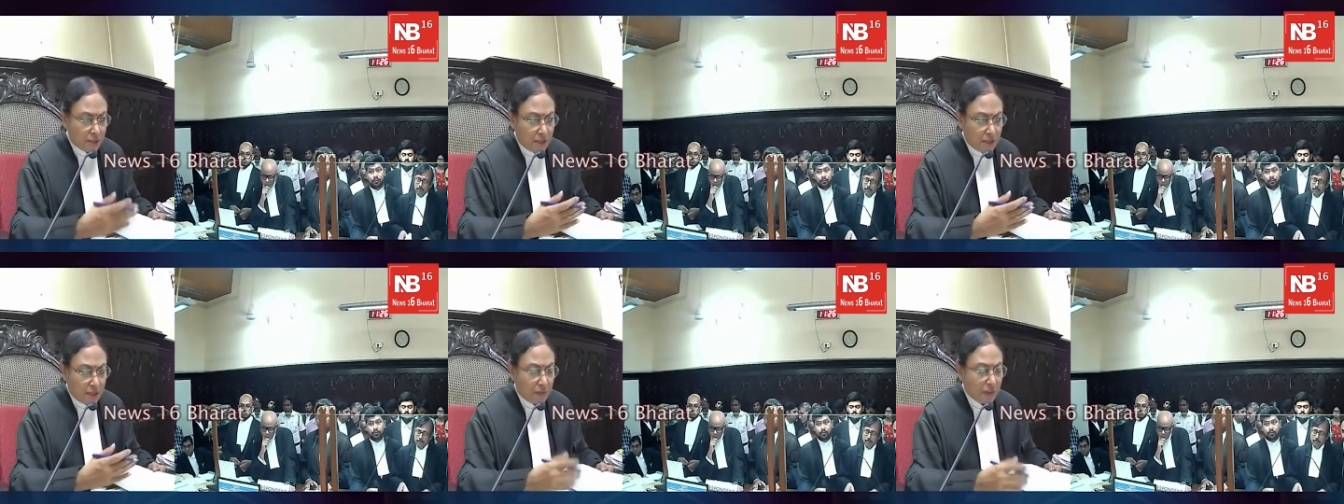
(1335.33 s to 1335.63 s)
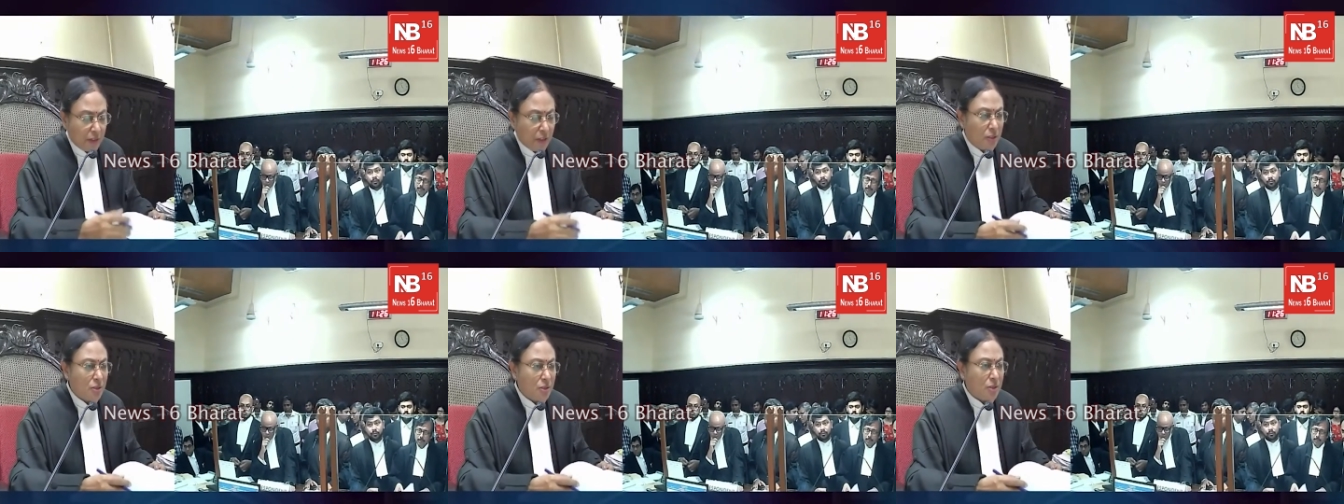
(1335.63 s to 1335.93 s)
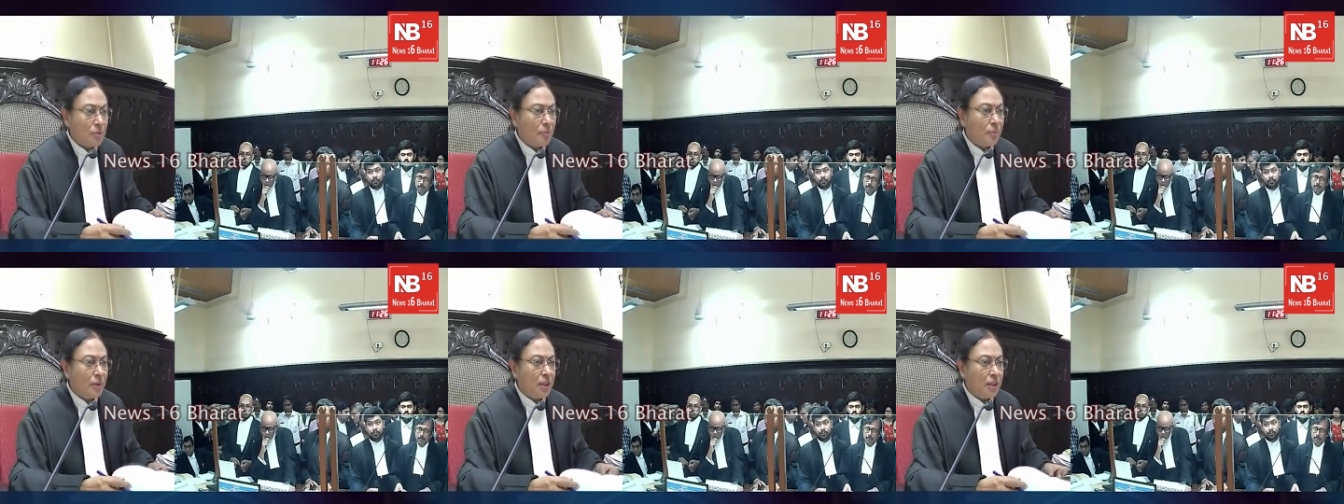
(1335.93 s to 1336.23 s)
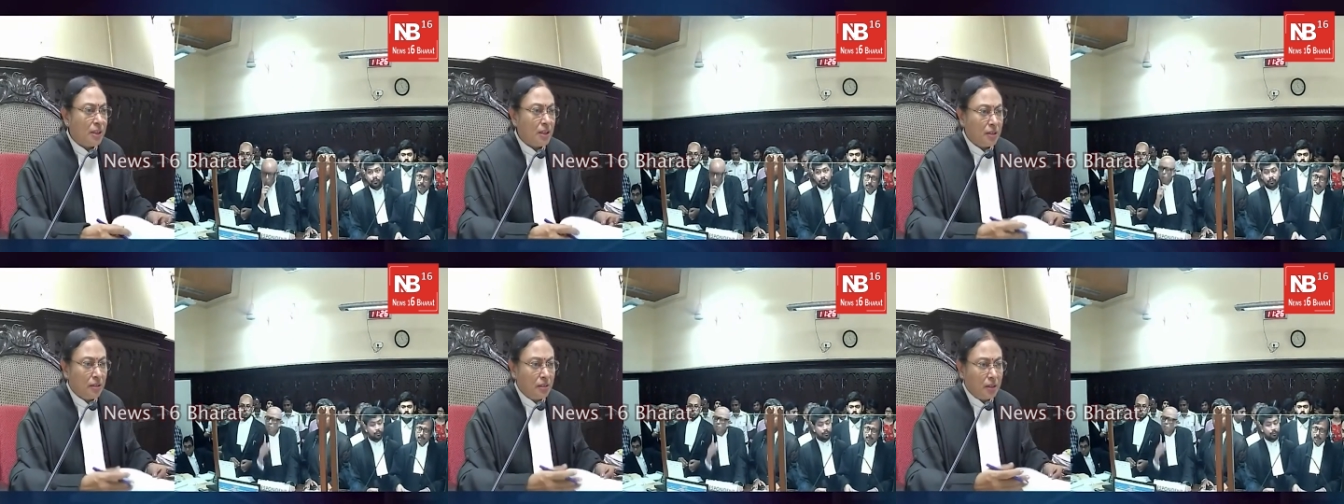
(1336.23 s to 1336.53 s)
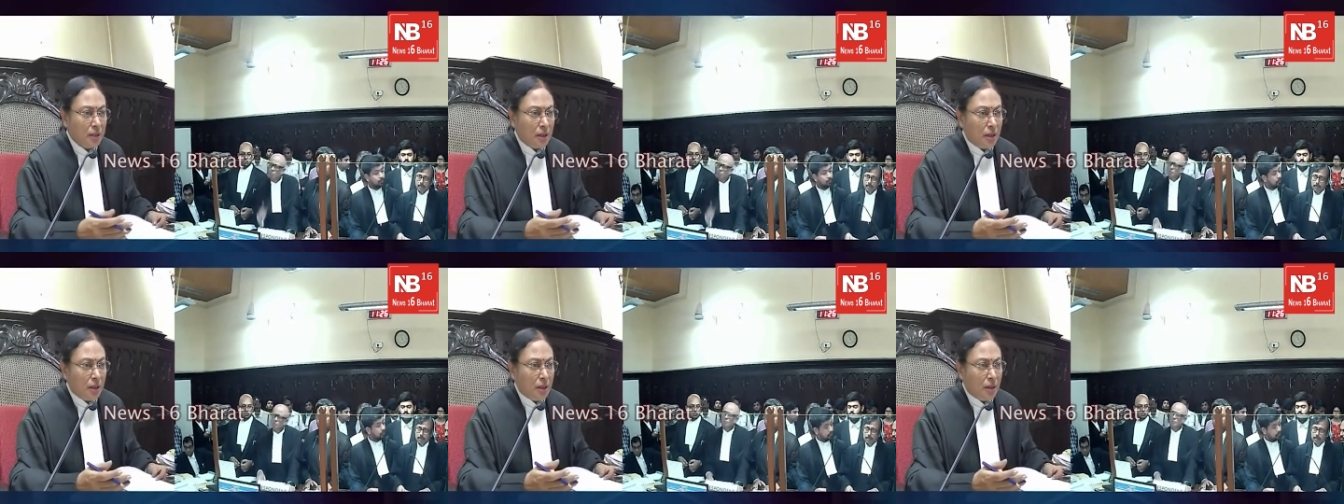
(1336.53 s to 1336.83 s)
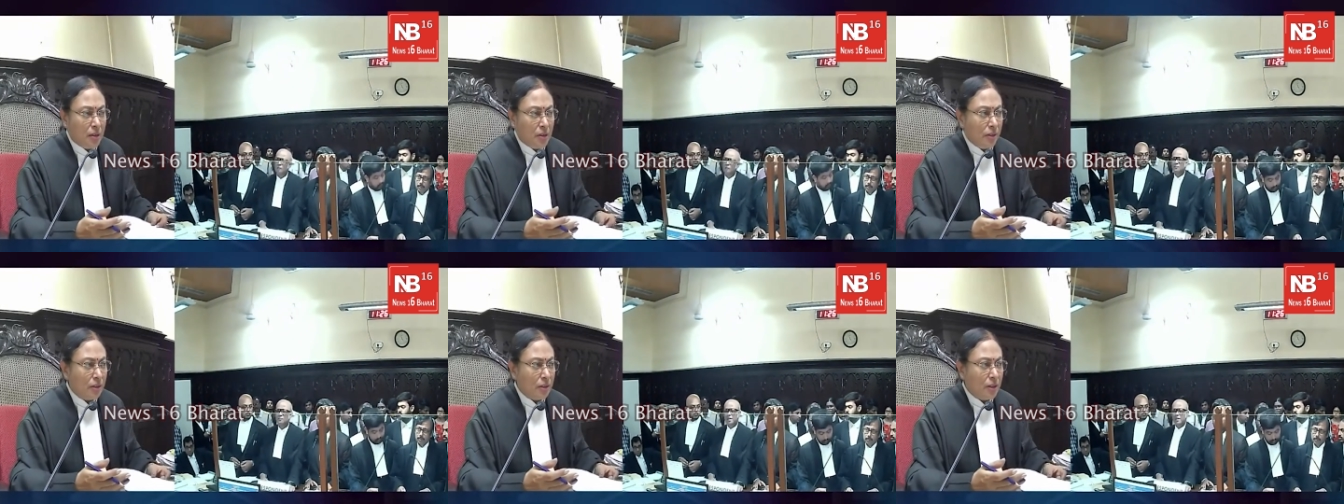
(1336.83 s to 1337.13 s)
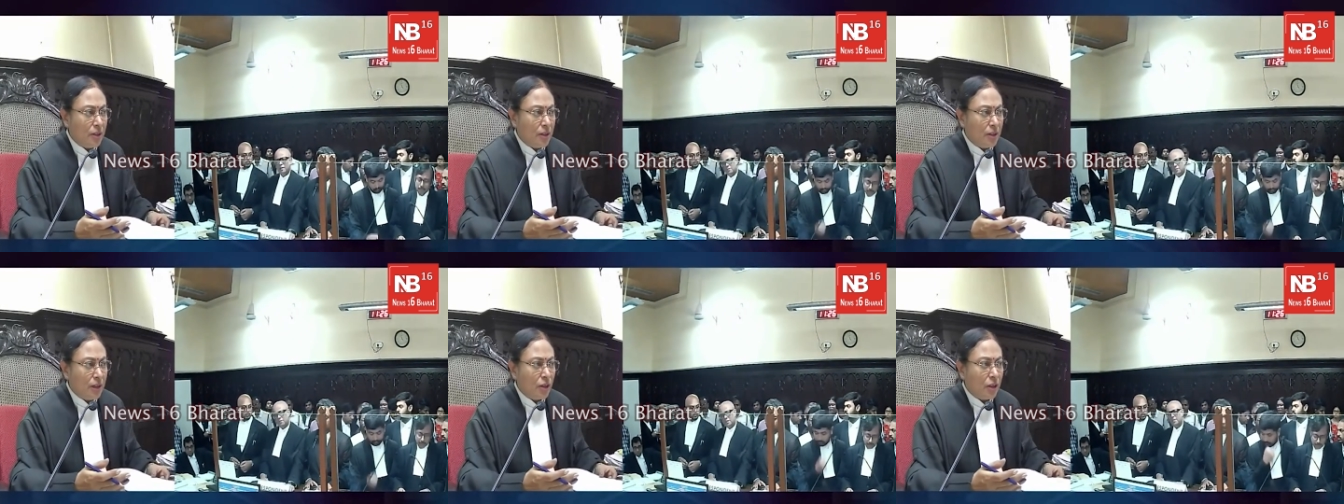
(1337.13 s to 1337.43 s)
They will also maintain the
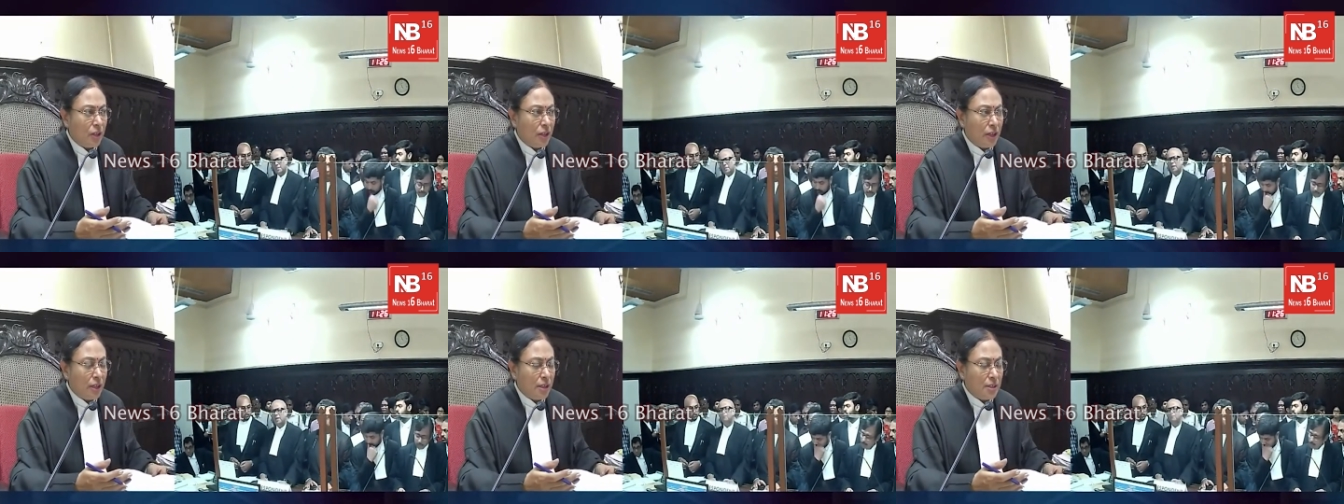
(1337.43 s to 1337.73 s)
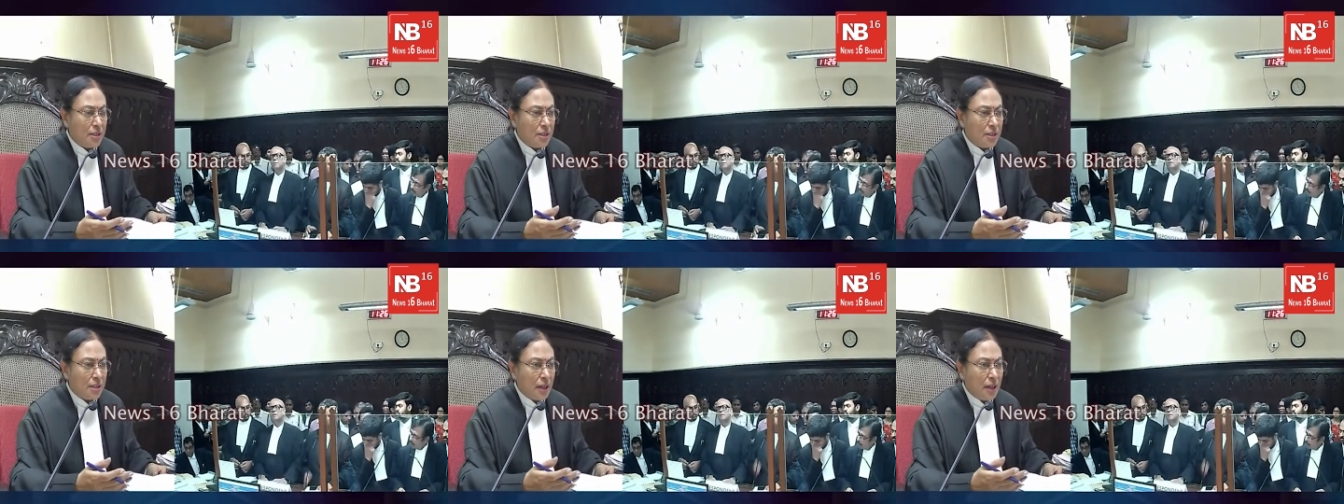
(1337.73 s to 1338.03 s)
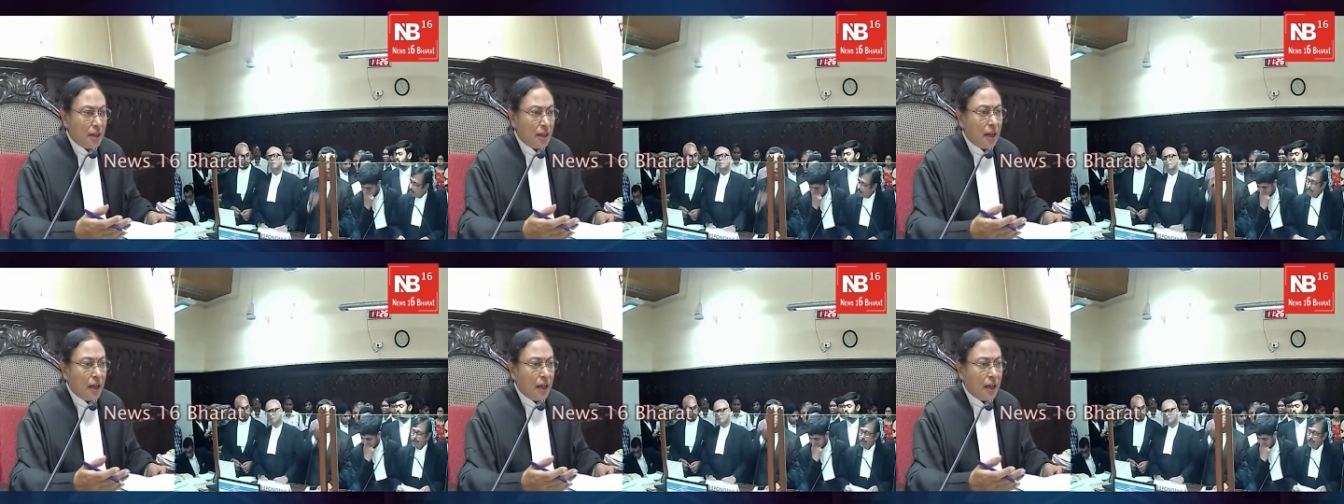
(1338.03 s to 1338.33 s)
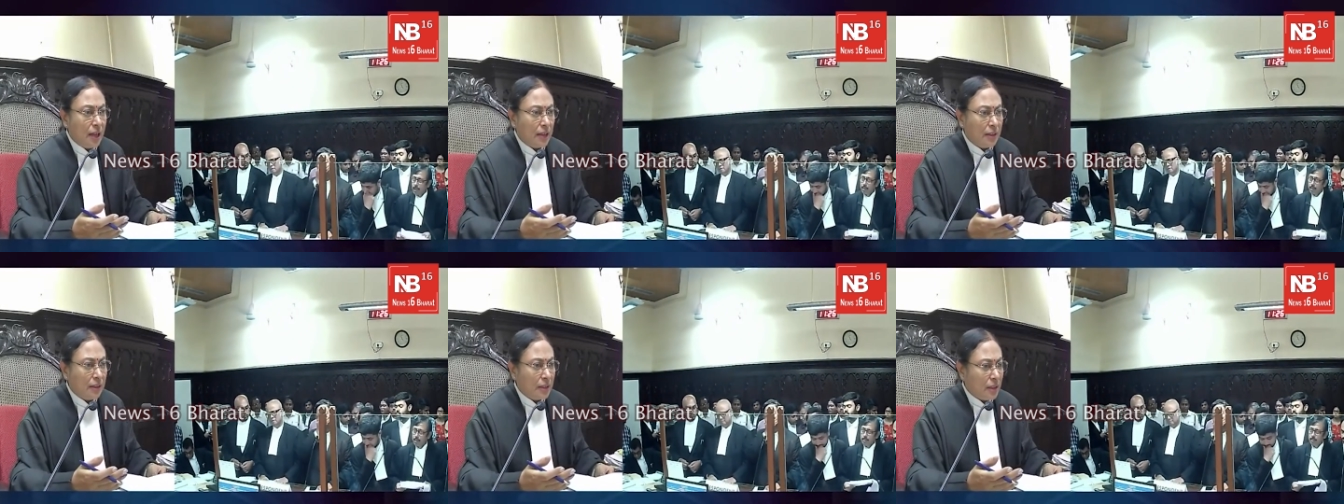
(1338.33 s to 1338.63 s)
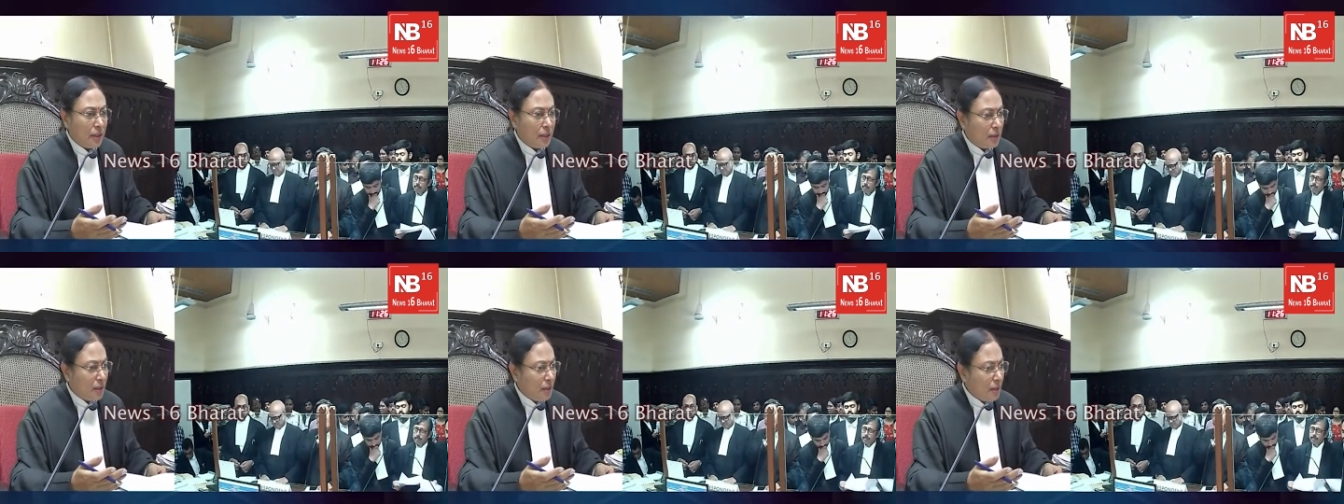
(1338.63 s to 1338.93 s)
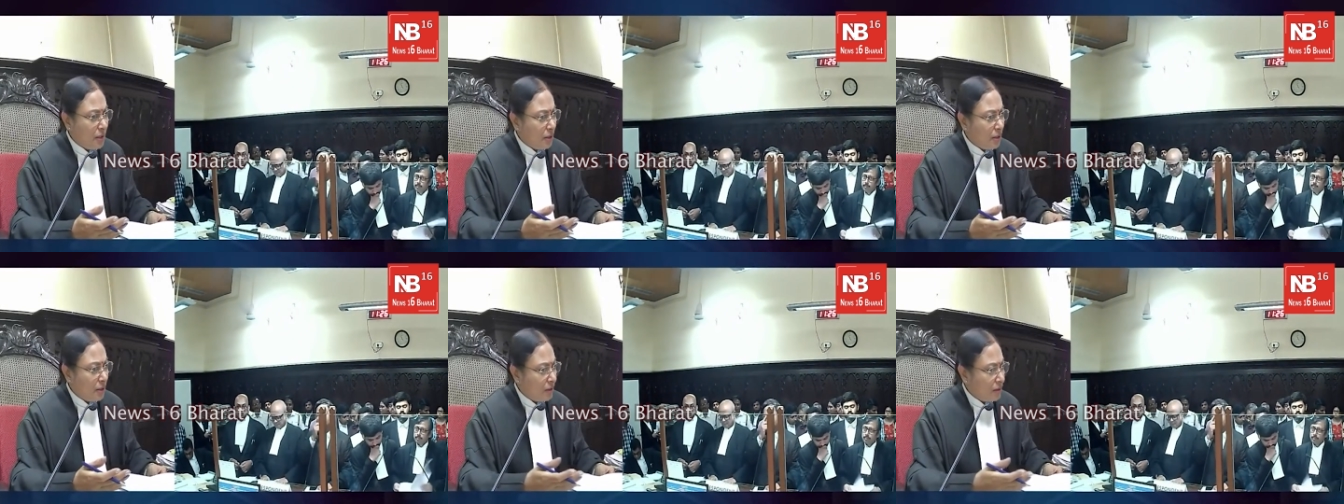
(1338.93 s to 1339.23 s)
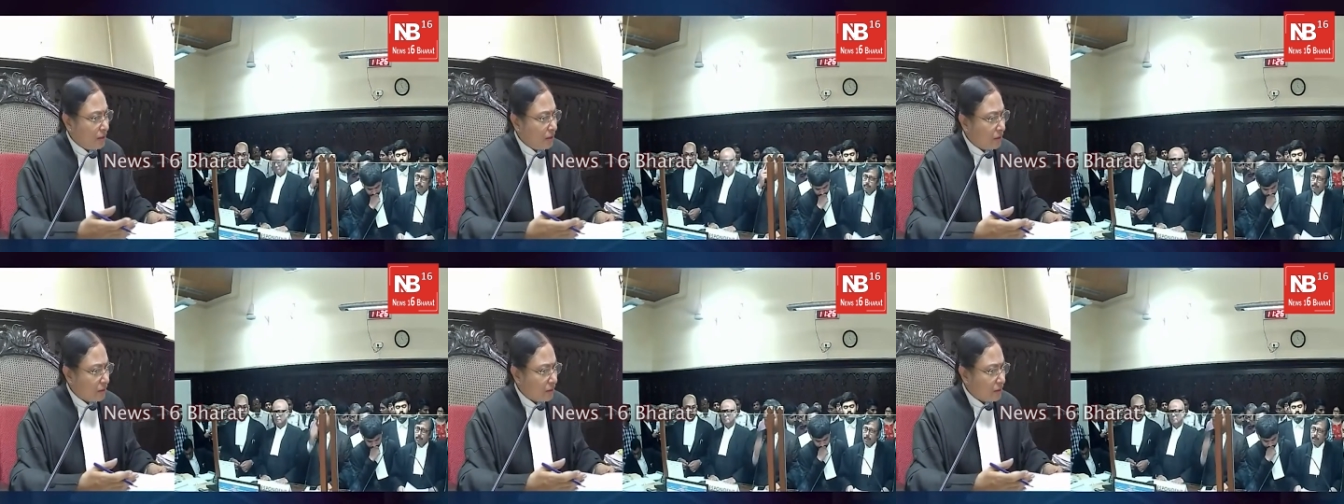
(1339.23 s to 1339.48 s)
recordings, and then the